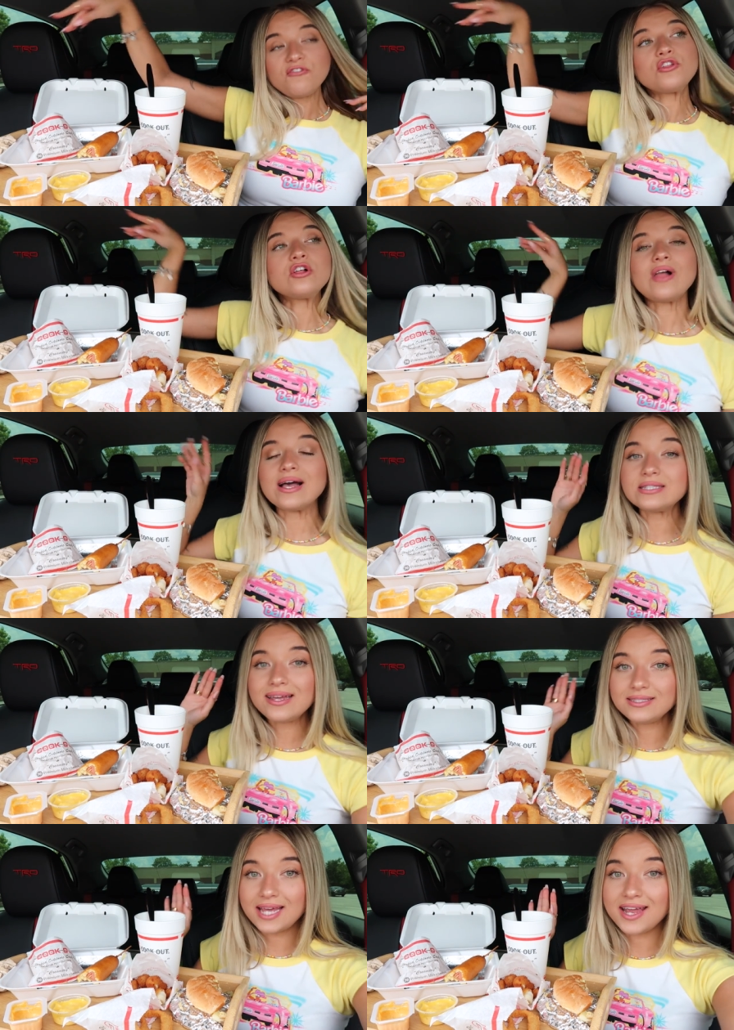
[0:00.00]
for the last
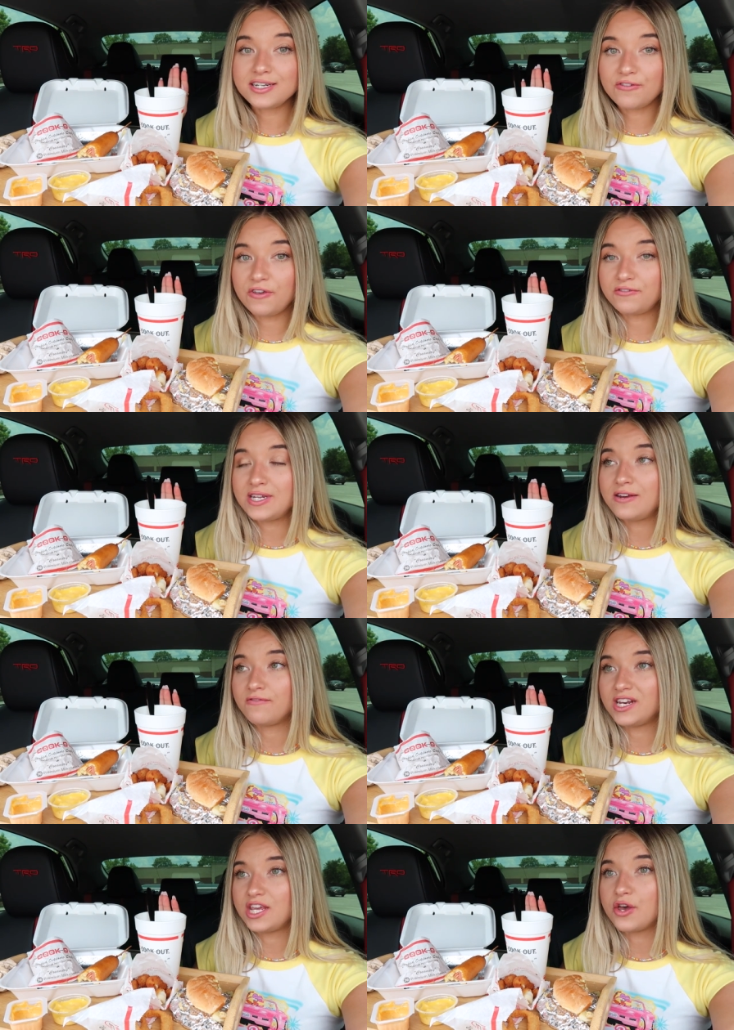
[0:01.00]
like 10 to 15
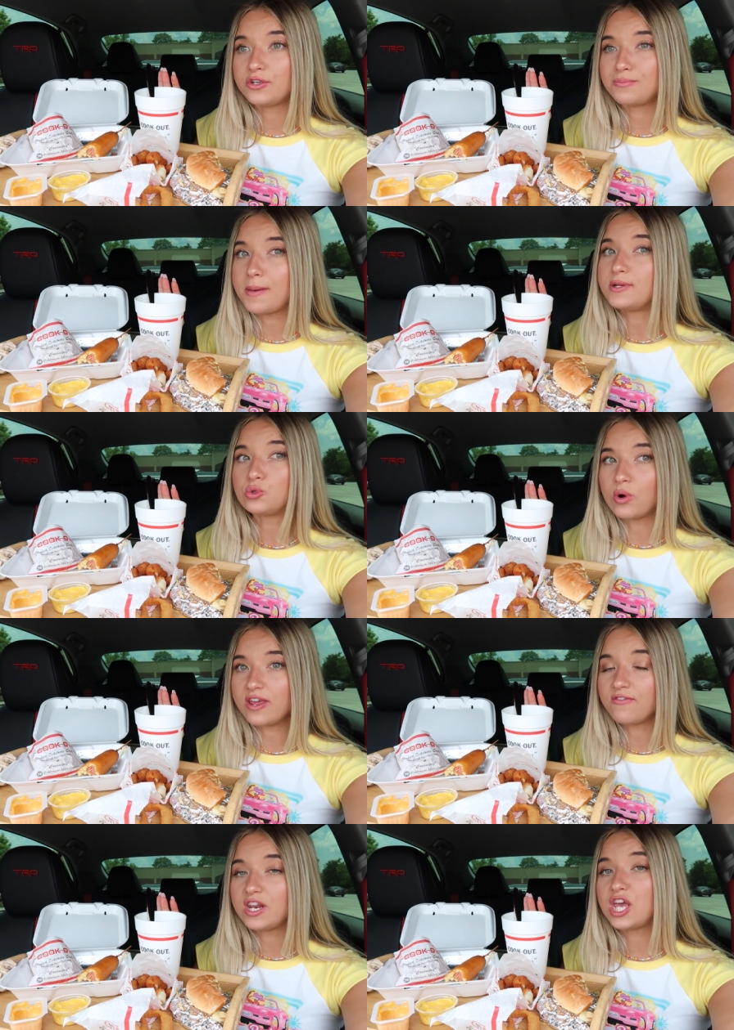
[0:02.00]
videos, maybe
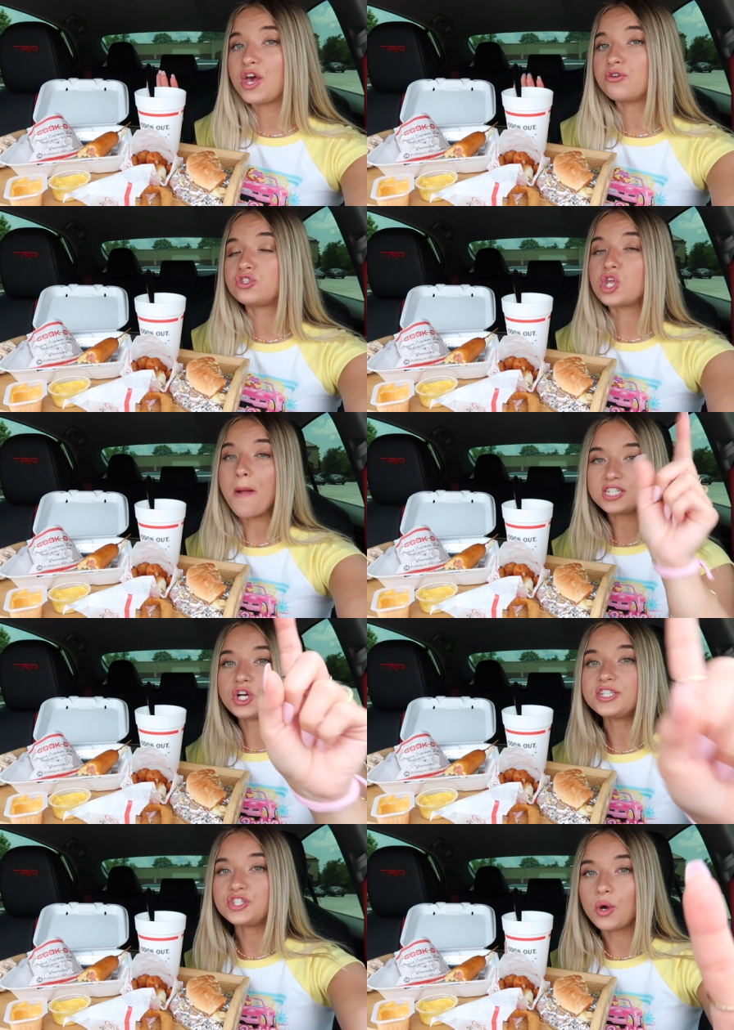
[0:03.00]
20 videos, I
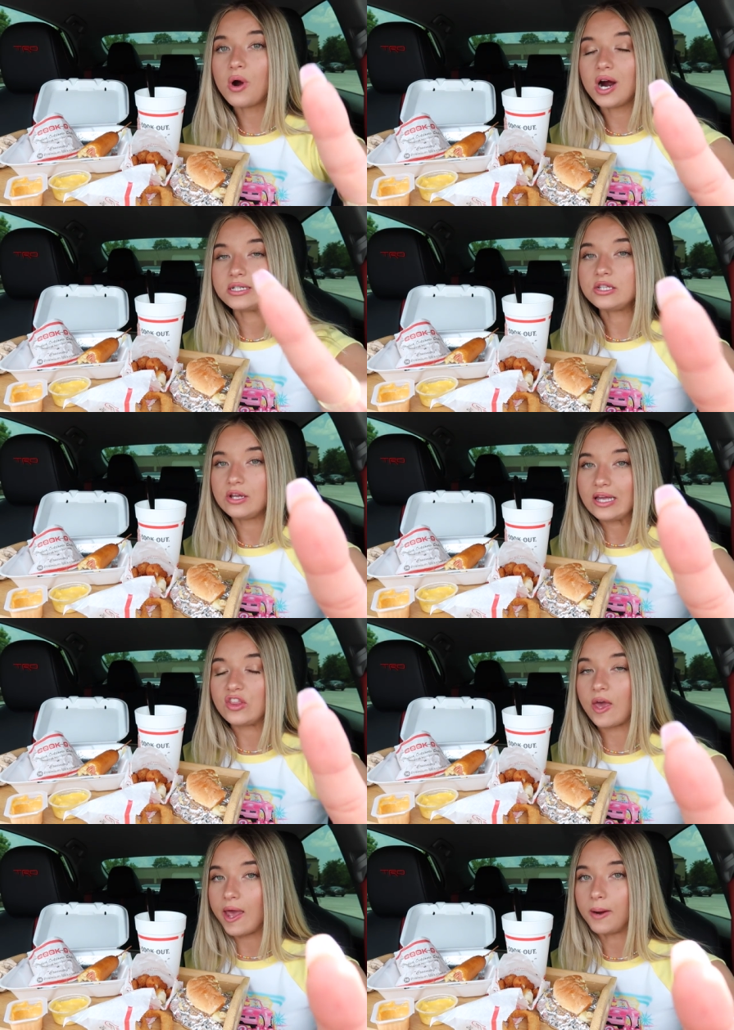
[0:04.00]
try so hard to look at
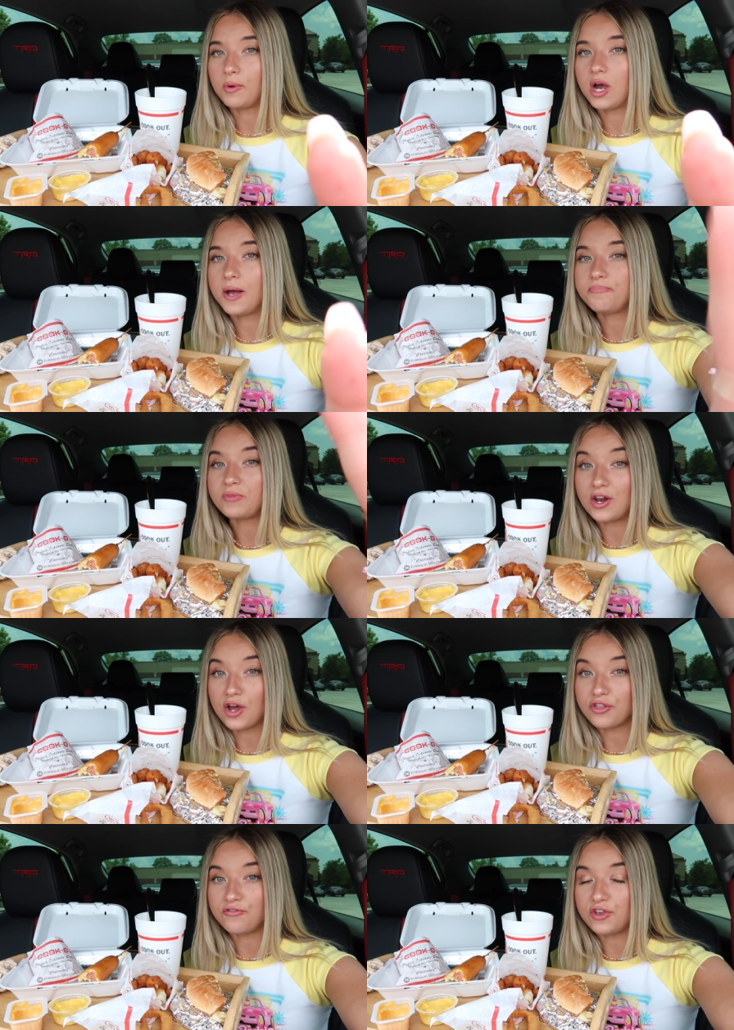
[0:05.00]
the camera and
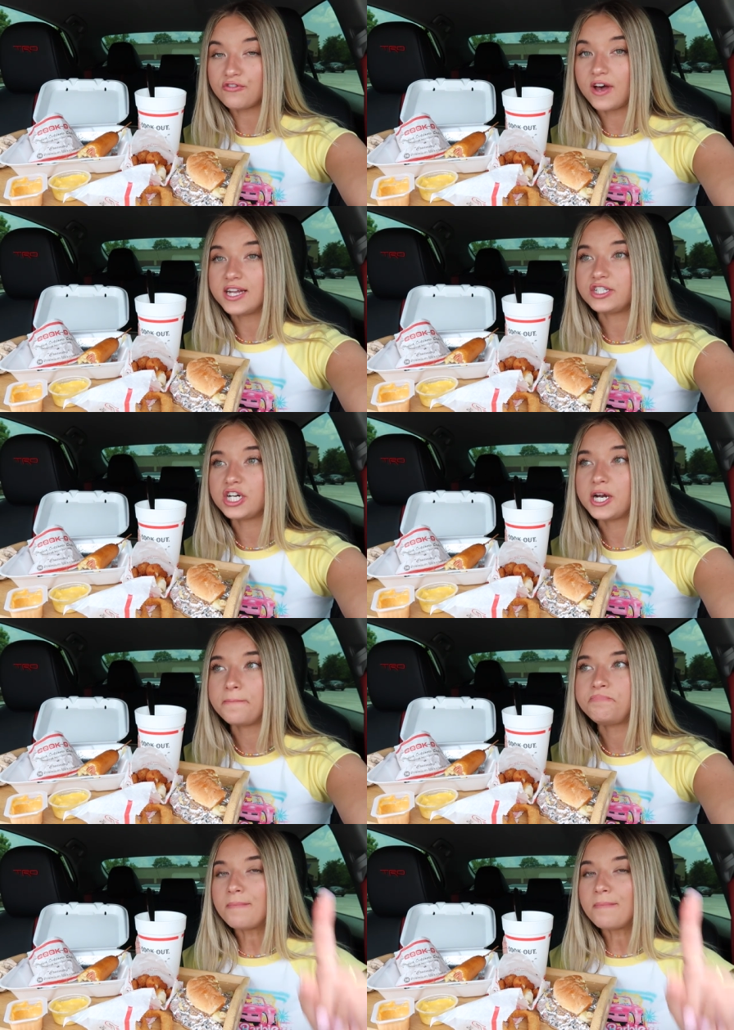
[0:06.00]
not the viewfinder.